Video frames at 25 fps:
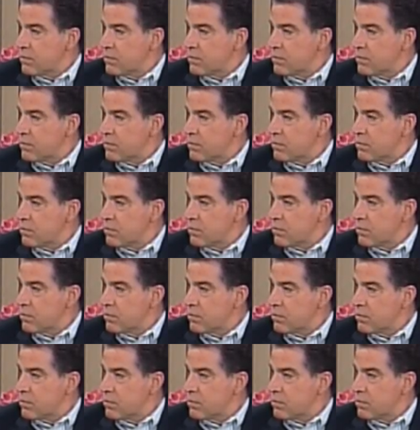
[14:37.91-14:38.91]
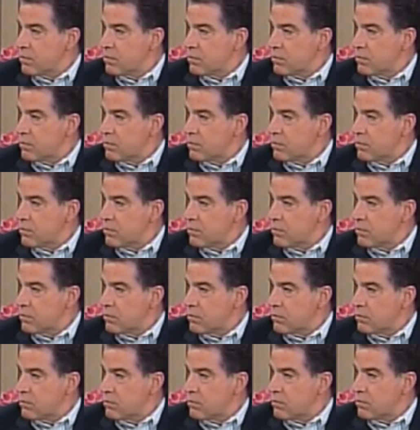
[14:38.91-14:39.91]

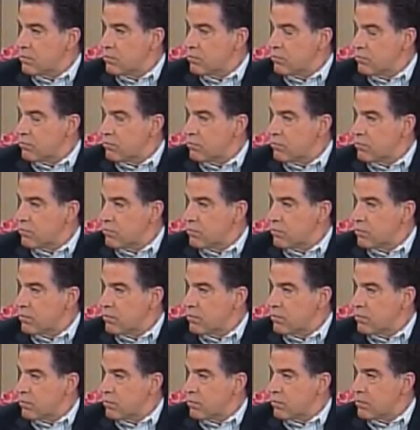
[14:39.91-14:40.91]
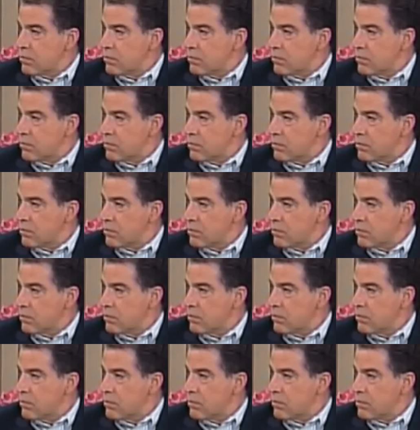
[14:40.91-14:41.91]

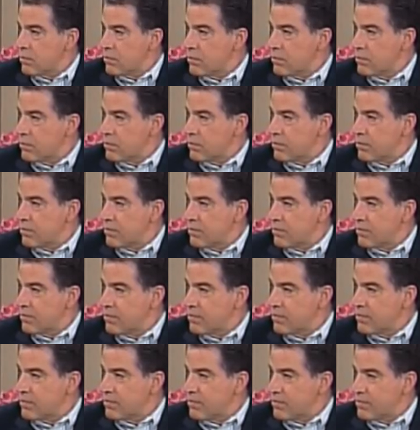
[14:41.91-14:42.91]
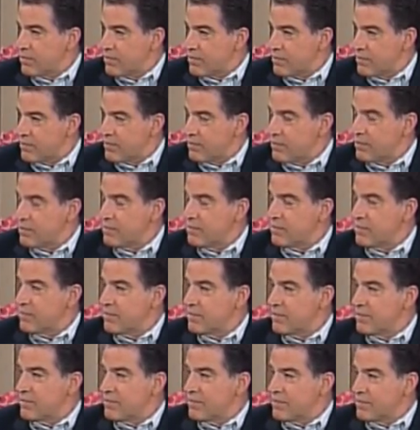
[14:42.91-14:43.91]

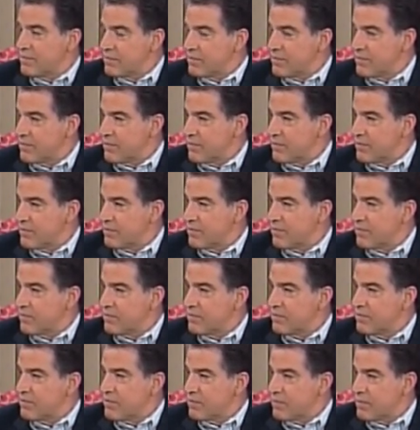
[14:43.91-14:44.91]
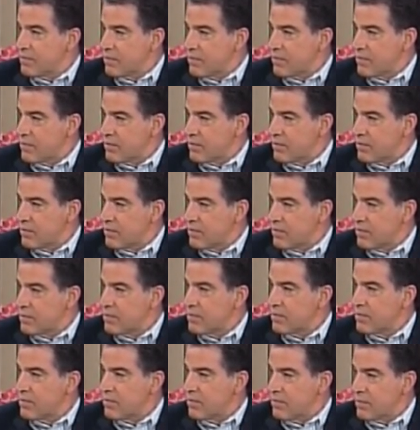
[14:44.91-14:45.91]
(silent)